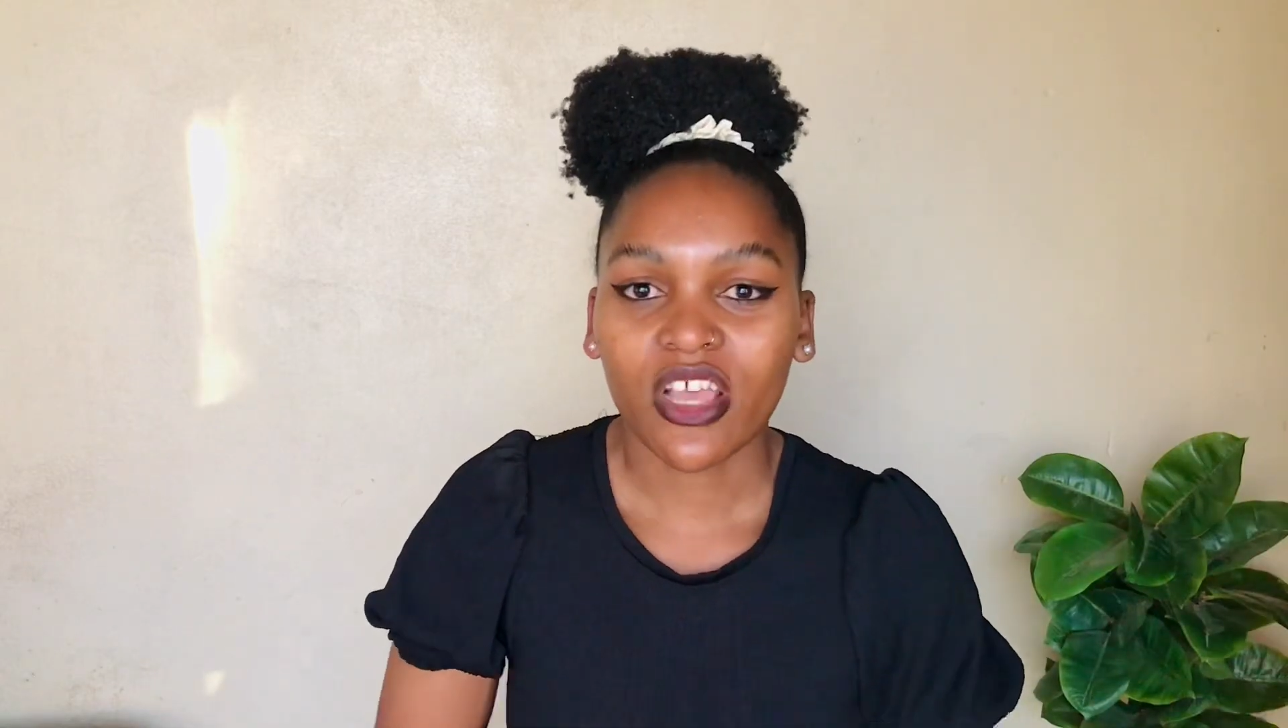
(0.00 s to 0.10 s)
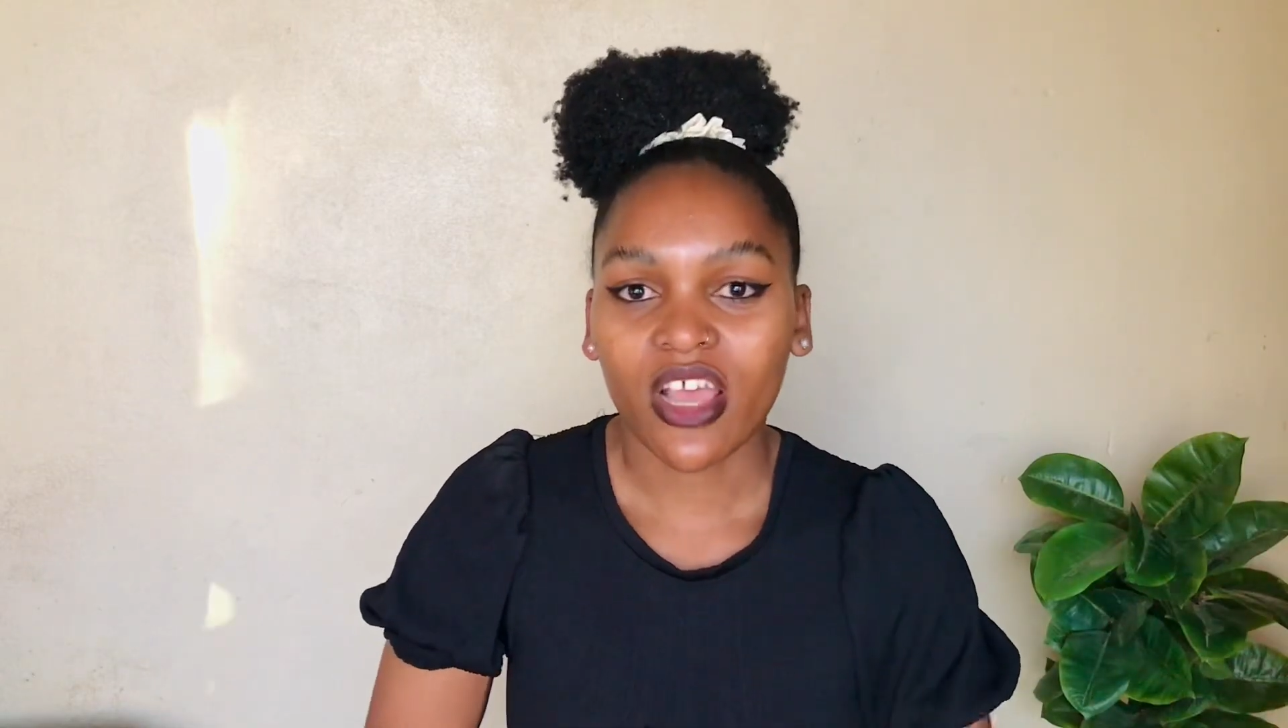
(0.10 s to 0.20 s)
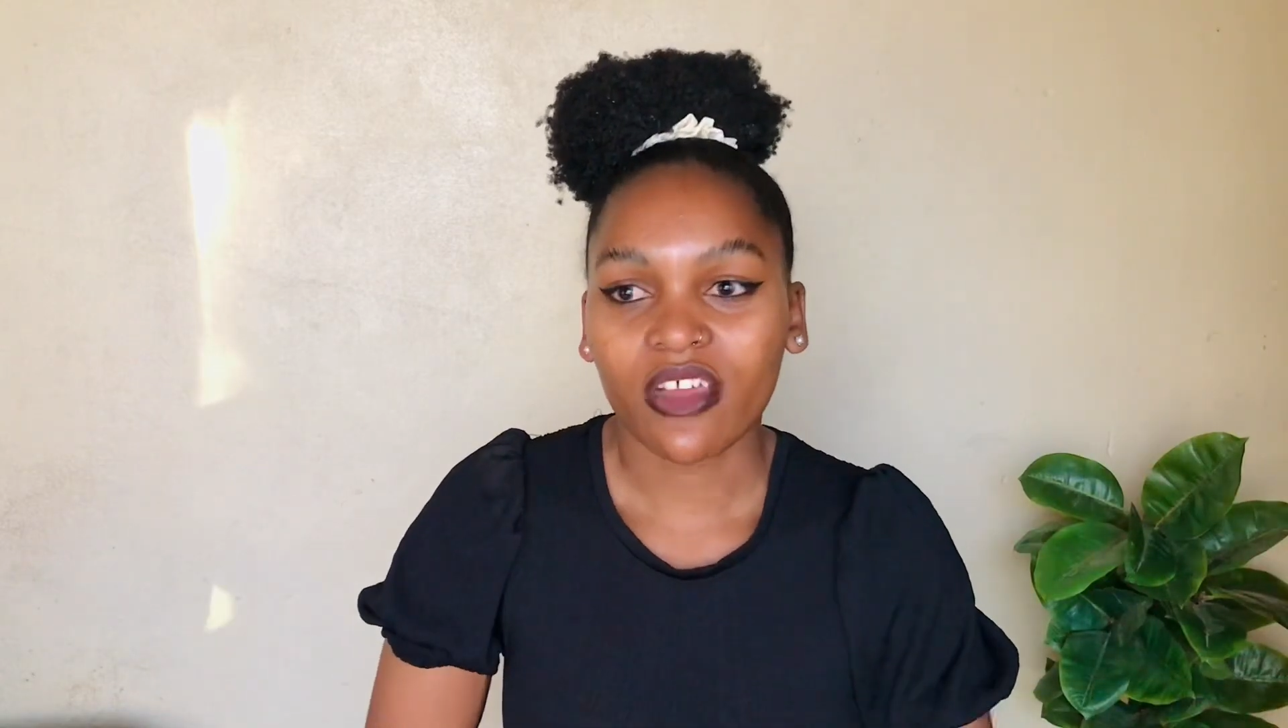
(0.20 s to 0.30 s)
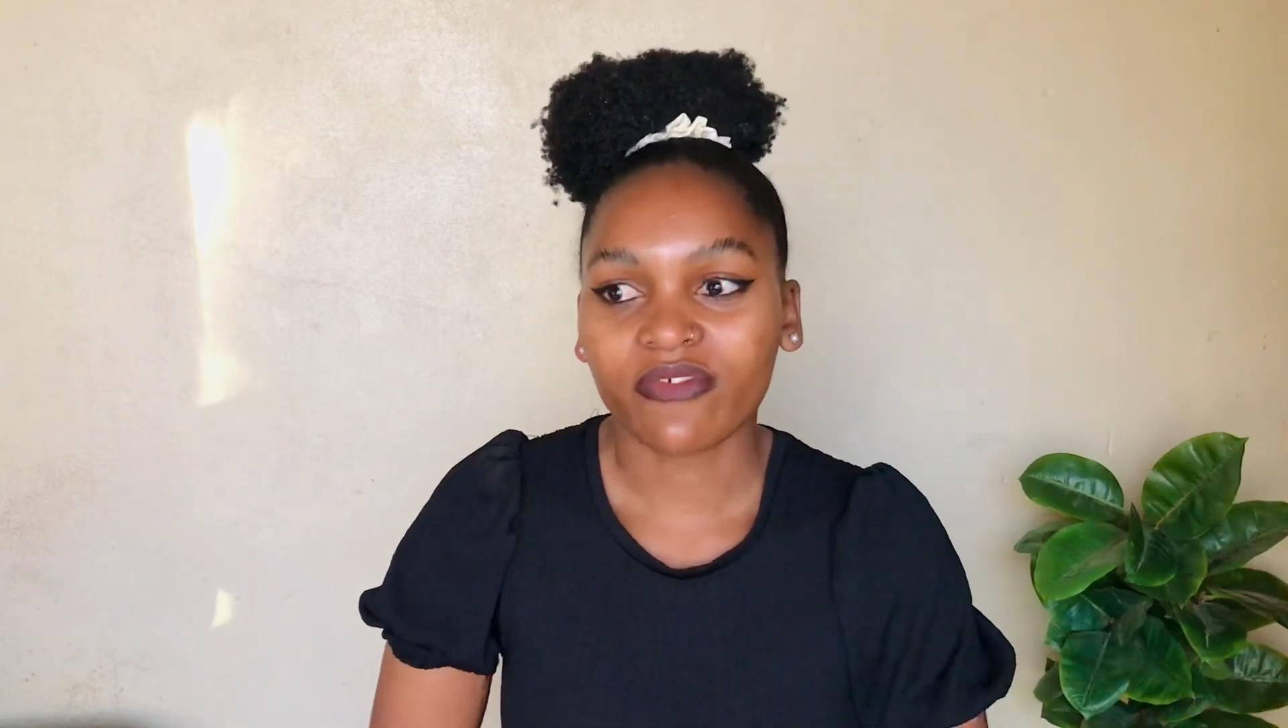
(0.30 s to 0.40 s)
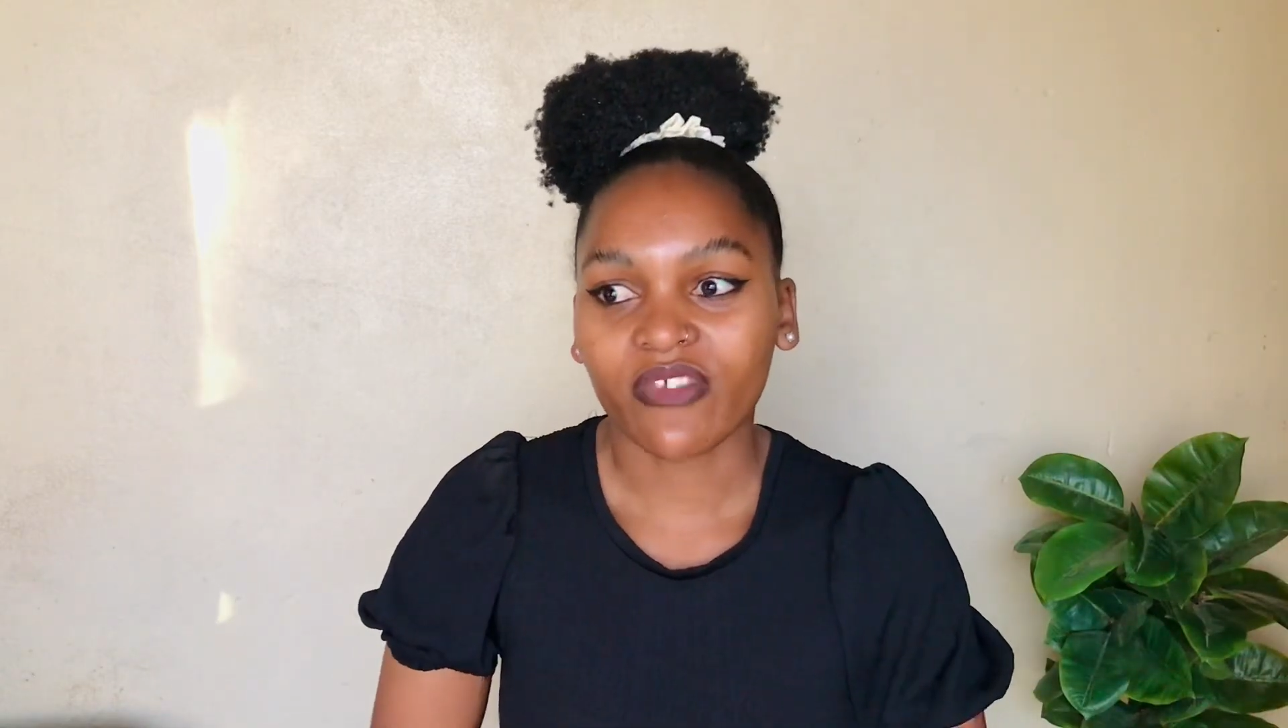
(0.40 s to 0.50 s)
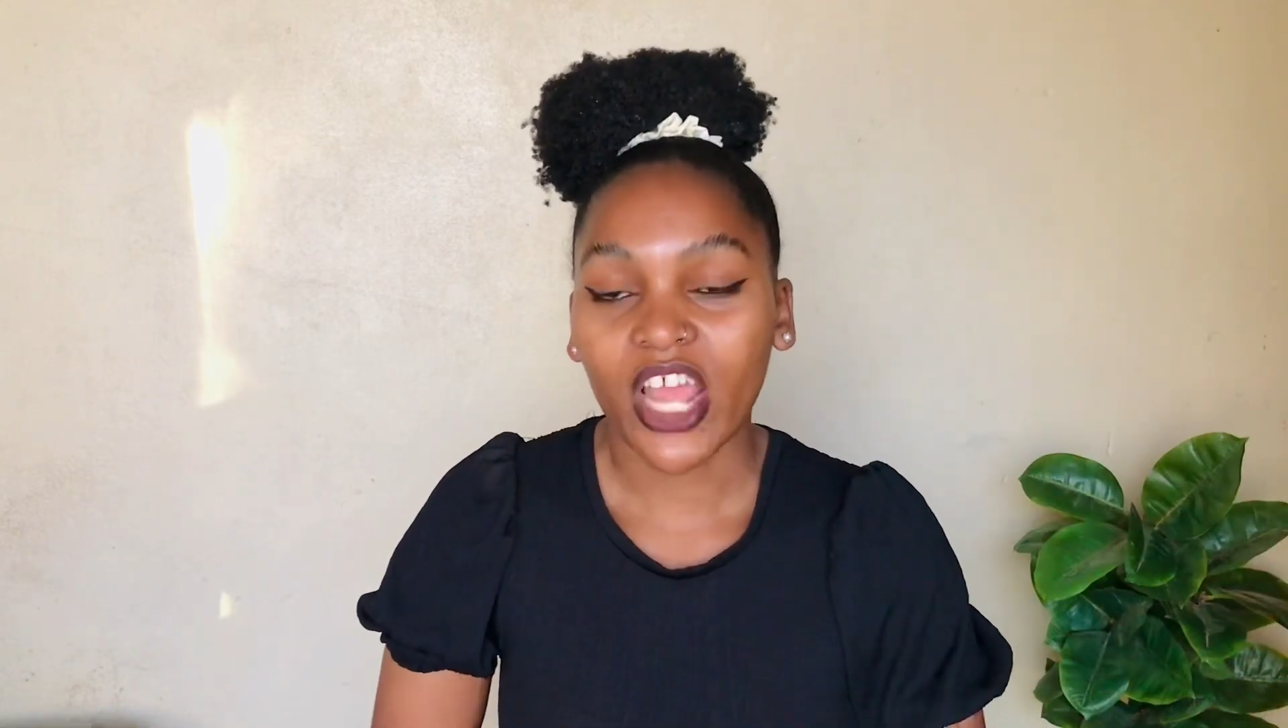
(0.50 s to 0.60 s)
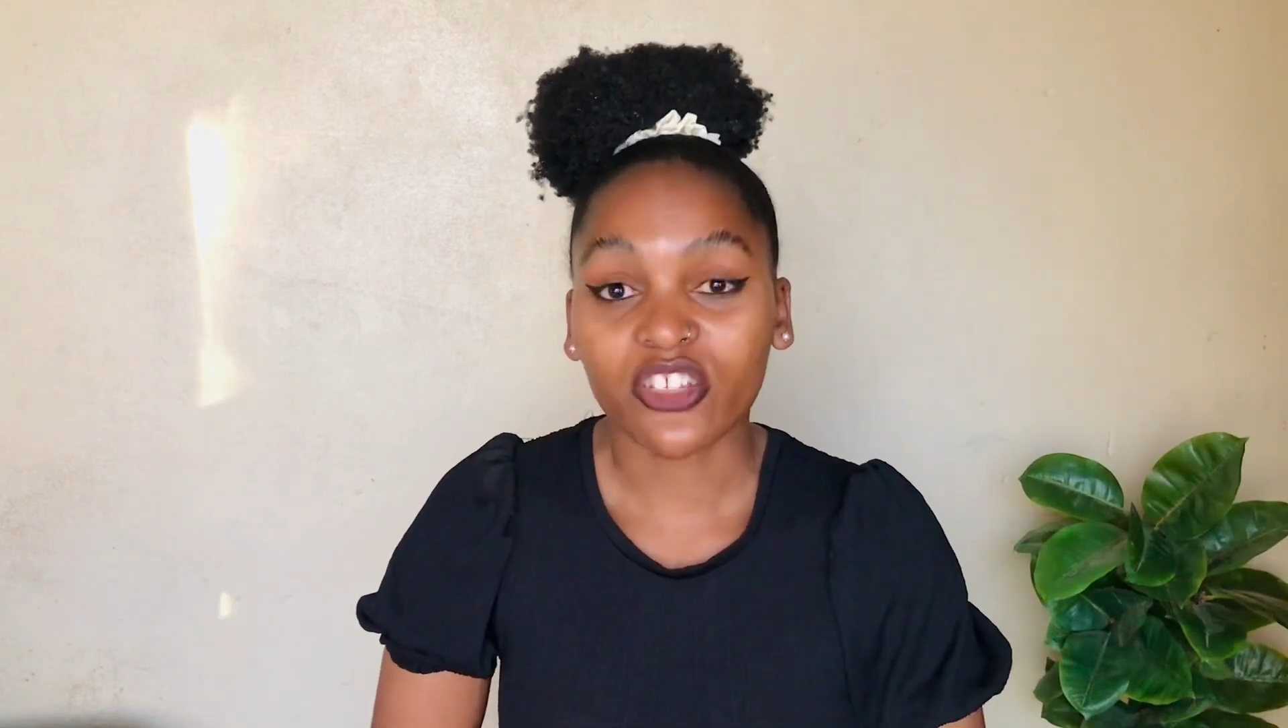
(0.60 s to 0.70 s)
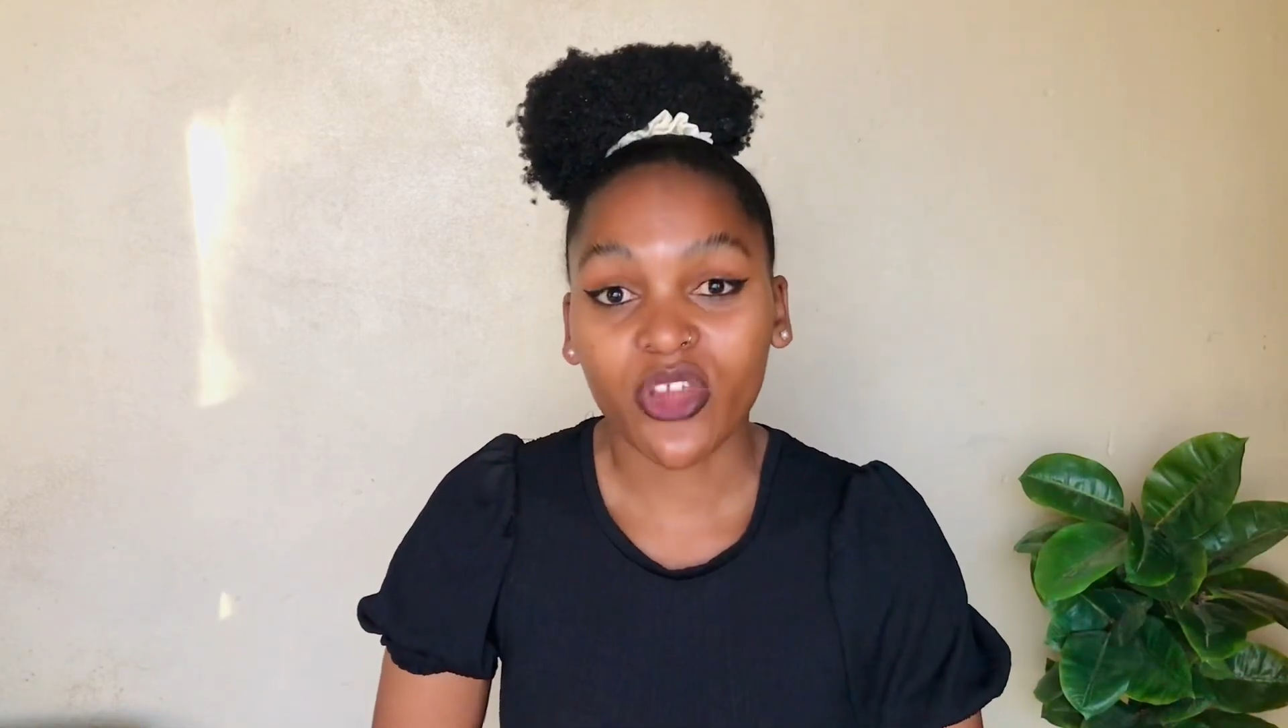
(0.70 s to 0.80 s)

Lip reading: I